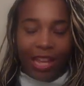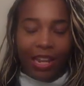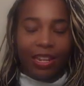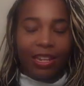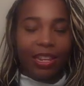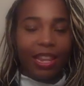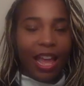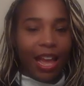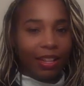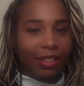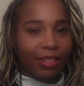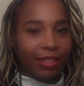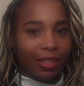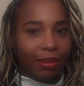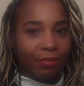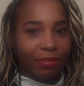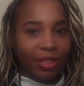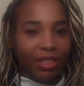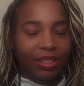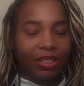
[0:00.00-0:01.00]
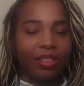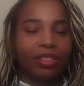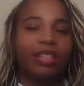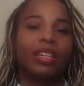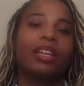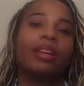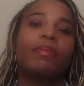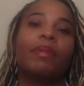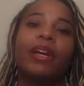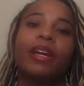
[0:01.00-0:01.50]
And that's something to
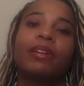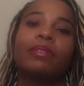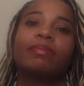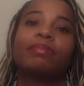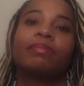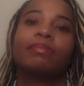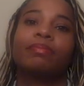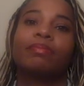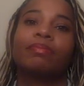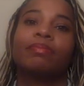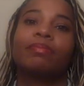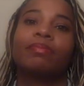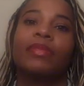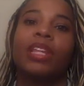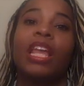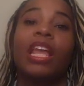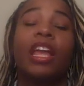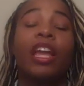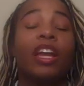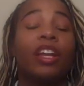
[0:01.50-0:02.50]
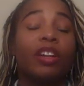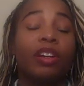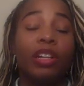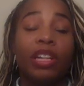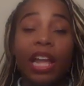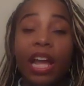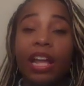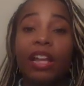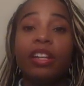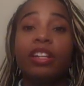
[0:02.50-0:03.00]
think about. And
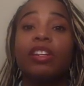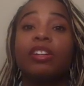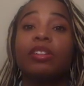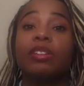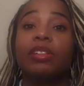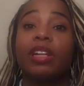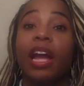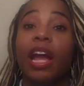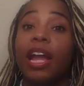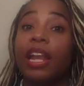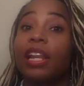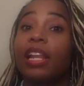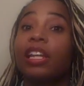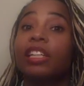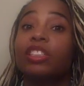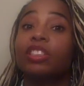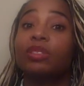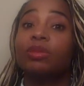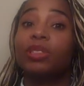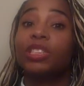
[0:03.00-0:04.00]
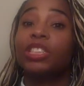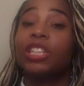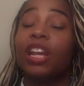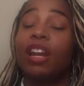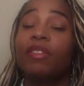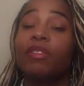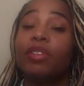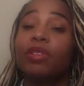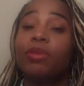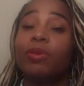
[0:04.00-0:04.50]
on that note, I'd like to wish
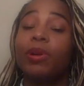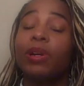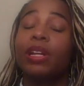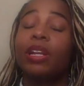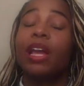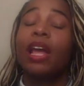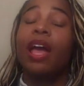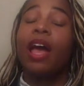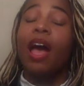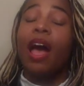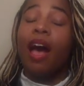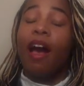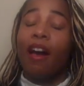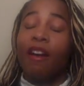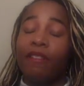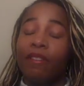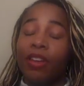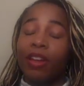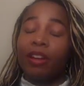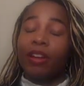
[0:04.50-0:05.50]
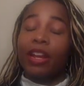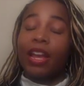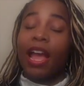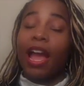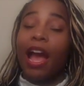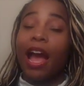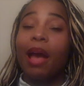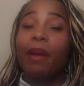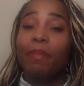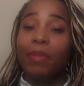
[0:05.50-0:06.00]
everyone a very
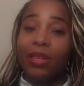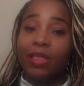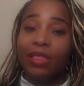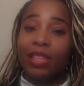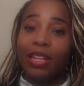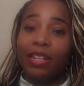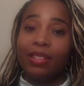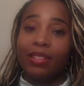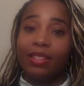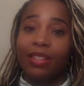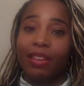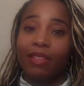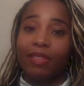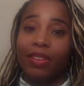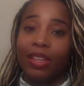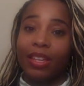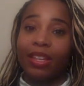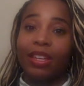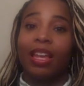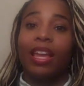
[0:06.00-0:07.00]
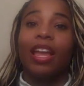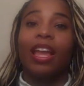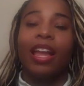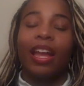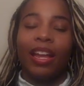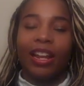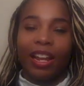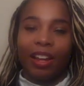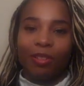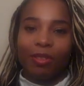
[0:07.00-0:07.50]
happy Thanksgiving,
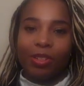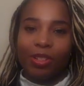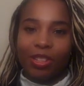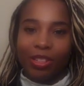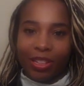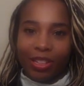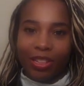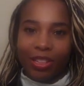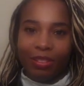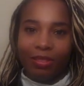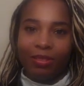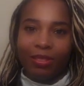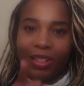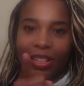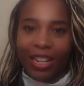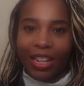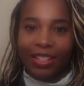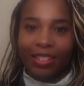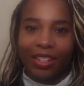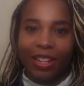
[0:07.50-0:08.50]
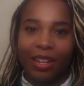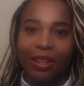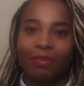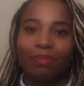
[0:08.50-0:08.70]
and I will see you next